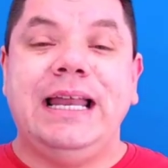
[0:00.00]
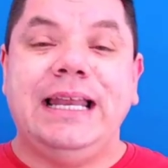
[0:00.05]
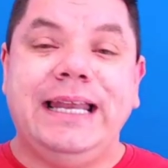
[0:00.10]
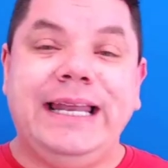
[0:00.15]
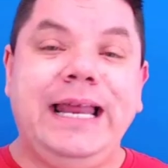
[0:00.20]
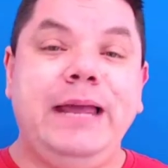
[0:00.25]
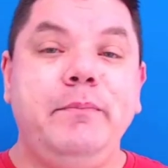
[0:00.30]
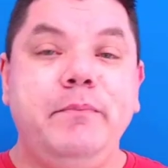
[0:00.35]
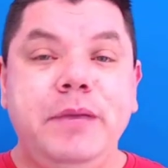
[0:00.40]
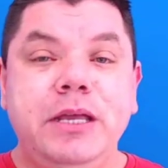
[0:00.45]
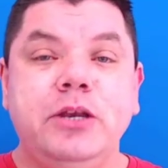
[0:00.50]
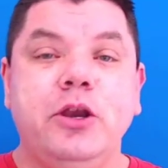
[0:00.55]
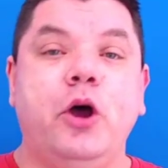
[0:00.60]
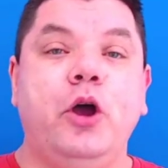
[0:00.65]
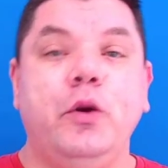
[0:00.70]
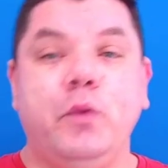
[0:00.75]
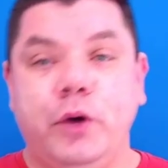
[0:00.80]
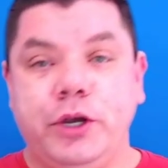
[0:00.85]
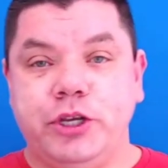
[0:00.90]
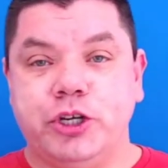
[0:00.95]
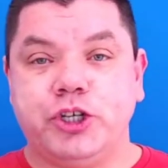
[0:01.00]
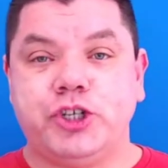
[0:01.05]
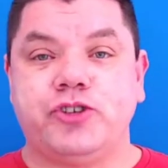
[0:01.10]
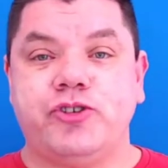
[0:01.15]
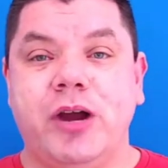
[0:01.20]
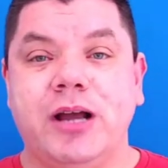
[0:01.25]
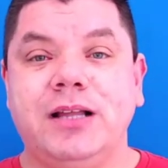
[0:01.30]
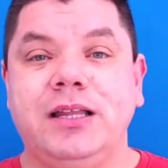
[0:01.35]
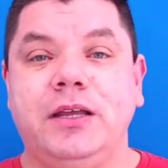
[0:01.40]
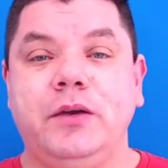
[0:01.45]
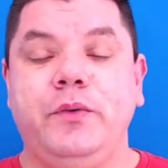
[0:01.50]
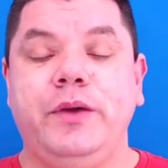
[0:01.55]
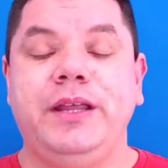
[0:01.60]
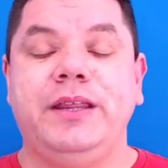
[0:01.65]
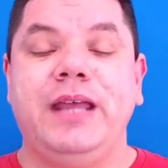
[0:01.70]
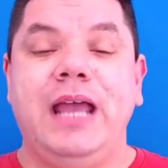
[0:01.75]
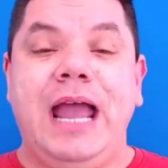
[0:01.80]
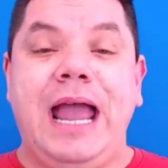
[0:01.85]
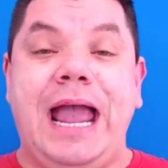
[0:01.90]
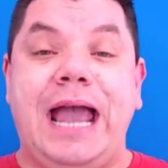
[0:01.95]
Let me know what you're struggling
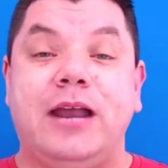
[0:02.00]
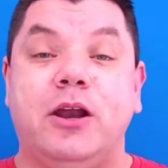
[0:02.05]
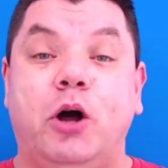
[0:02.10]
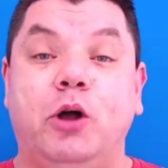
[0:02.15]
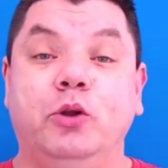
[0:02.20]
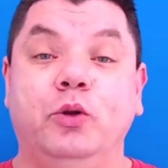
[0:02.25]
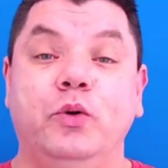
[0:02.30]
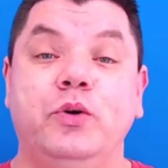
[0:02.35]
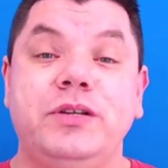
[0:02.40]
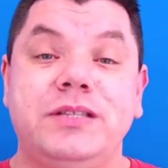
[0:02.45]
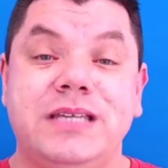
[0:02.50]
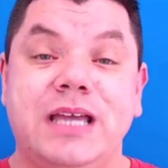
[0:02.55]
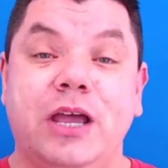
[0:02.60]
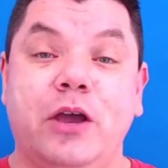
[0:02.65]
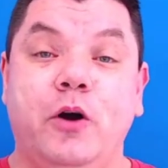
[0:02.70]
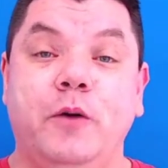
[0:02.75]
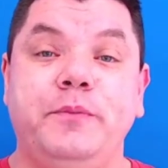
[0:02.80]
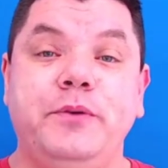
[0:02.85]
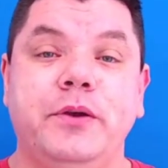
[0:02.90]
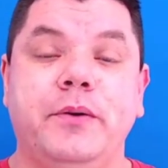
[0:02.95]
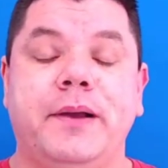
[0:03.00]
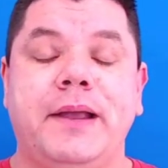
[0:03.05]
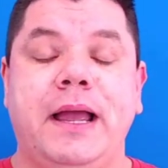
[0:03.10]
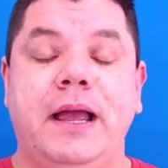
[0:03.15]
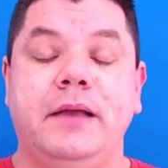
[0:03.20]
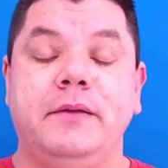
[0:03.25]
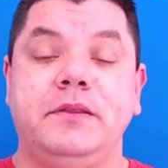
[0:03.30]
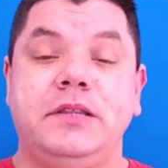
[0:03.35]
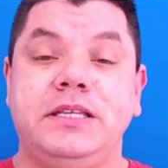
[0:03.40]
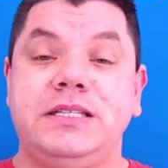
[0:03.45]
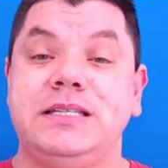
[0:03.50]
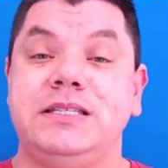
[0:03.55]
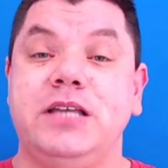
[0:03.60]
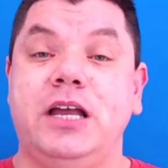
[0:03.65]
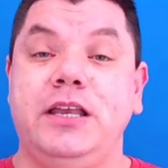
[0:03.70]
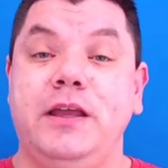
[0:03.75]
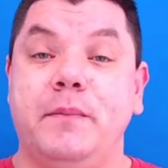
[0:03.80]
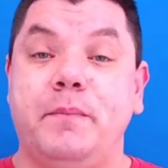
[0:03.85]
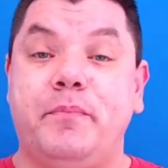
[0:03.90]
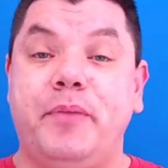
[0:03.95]
with and I'll look to help you, okay? This is
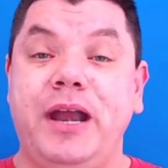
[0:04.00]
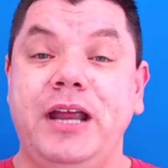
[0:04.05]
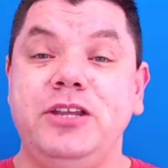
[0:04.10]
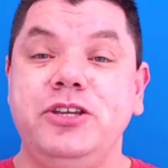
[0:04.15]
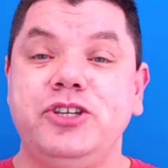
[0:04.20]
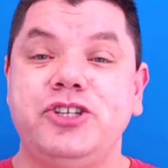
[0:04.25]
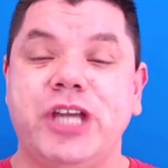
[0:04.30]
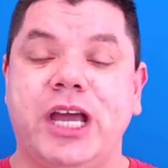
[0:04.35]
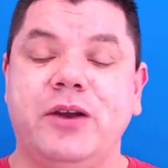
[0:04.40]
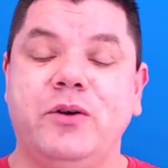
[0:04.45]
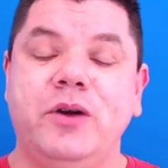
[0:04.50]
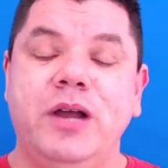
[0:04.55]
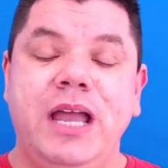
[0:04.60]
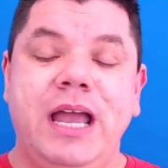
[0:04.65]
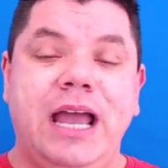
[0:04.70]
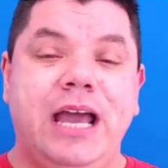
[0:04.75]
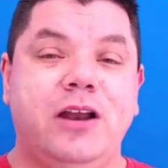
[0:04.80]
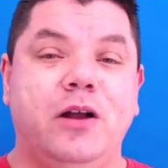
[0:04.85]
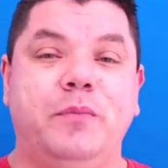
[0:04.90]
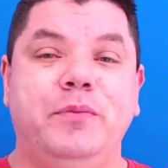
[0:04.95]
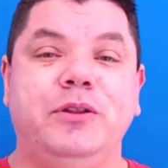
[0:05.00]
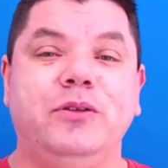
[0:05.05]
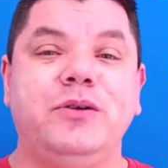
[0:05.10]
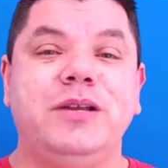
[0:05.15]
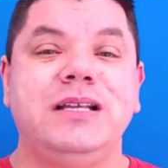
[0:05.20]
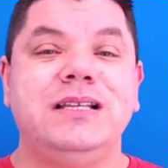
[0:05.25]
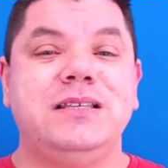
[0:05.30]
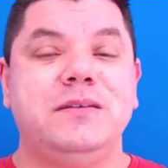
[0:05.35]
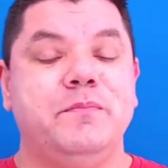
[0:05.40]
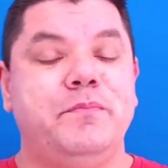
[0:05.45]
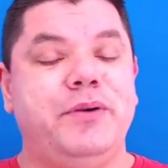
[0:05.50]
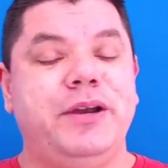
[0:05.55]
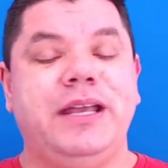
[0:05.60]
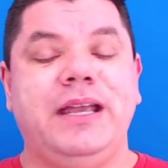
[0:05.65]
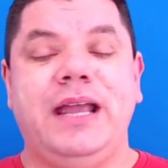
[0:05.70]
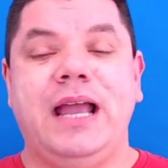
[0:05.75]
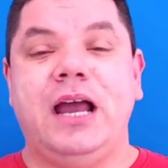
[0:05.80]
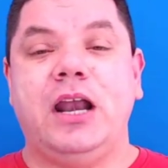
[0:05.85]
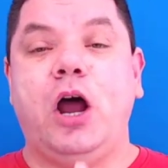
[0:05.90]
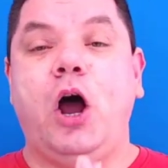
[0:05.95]
only a brand new channel and I'll be looking to
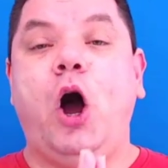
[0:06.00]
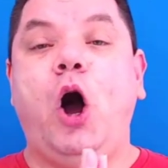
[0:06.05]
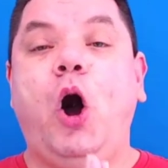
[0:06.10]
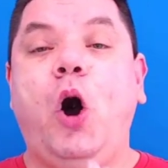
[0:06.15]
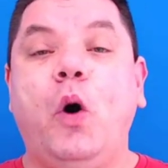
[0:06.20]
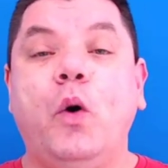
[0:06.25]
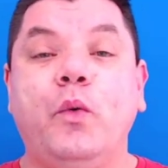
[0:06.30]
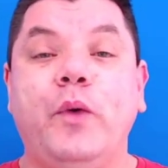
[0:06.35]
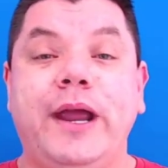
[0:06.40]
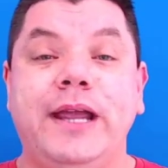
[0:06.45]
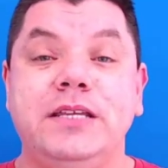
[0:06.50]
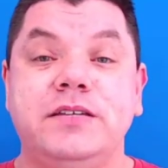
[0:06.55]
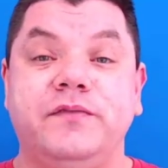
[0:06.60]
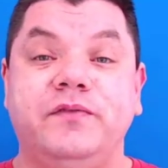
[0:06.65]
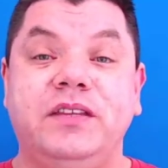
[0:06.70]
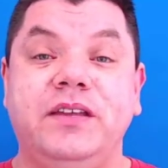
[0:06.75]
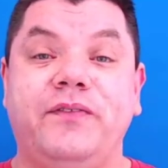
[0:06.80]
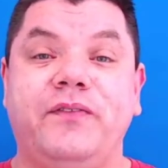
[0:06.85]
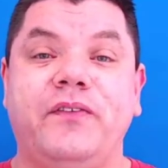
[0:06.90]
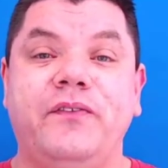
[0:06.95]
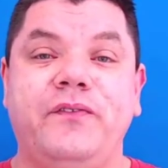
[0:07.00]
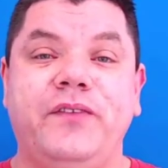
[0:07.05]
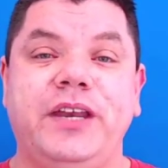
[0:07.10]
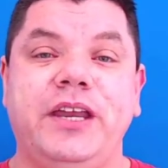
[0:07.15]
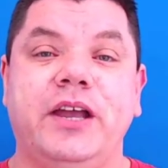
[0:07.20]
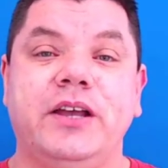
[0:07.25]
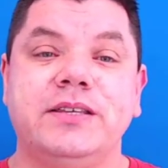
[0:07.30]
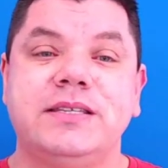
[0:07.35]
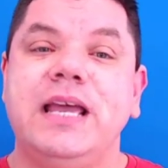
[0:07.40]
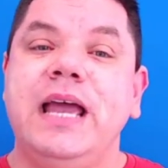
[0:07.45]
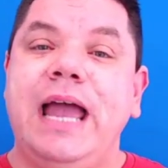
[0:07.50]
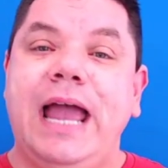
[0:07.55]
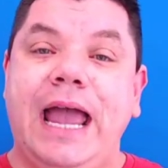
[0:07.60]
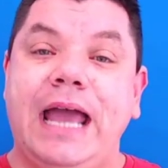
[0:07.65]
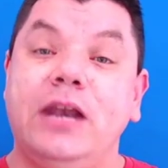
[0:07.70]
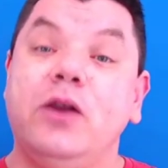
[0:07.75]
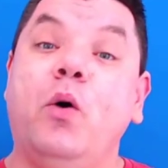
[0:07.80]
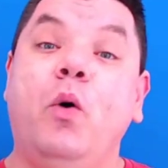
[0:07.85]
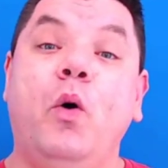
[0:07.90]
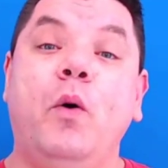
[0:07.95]
bringing out a whole range of different videos
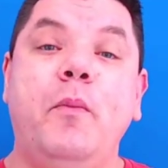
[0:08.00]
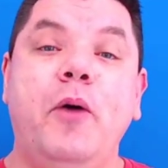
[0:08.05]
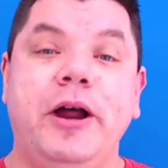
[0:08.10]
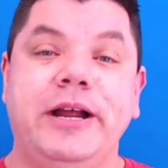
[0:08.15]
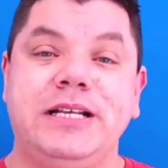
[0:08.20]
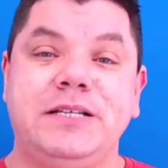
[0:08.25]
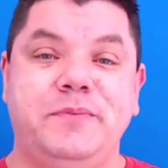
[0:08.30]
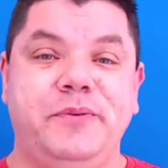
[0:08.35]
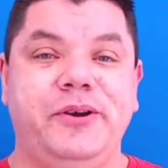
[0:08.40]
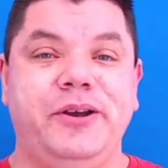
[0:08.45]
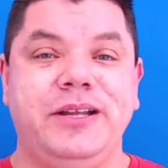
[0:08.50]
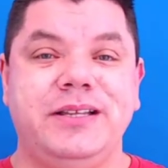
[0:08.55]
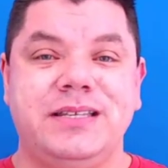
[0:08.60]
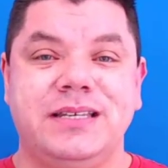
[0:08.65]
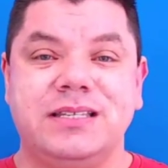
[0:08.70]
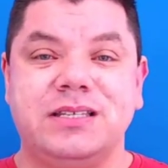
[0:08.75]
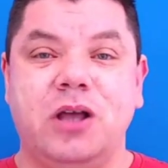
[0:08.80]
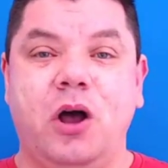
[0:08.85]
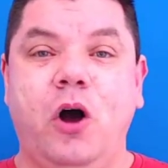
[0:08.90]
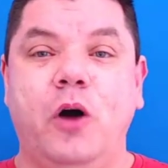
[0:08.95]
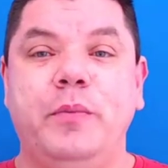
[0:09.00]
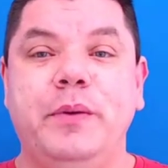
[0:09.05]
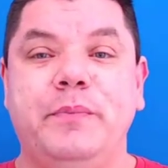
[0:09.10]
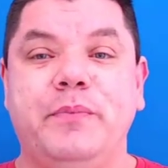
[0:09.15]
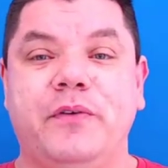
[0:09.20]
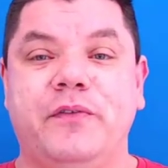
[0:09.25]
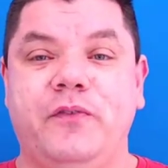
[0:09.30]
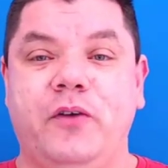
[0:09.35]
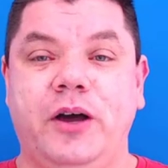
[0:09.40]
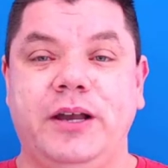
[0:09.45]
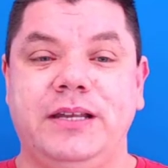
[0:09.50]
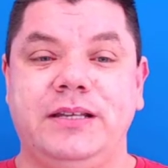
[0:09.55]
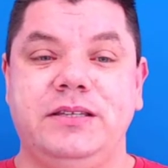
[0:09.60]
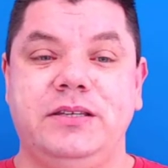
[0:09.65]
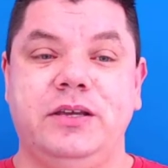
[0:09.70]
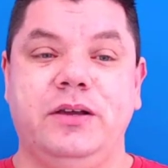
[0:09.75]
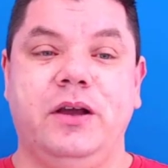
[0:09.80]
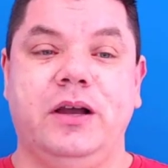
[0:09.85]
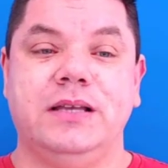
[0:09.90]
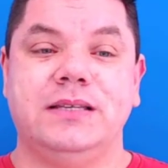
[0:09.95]
and all my experiences I'll be providing
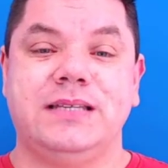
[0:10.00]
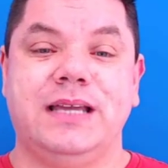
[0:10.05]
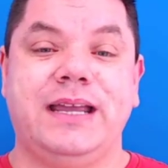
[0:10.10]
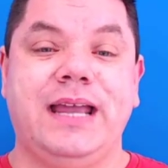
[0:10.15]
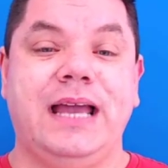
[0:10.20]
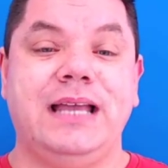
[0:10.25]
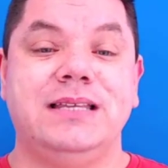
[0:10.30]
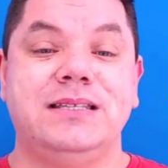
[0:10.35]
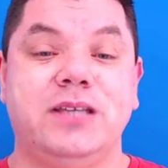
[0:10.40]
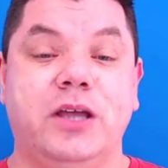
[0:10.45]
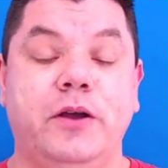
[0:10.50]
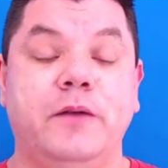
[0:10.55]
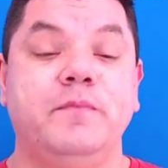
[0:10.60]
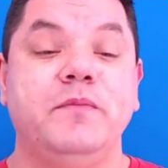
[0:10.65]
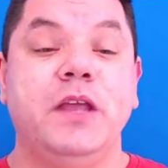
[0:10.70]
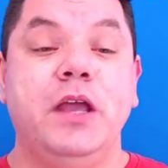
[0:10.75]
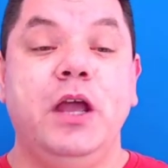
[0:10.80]
to you guys, okay? So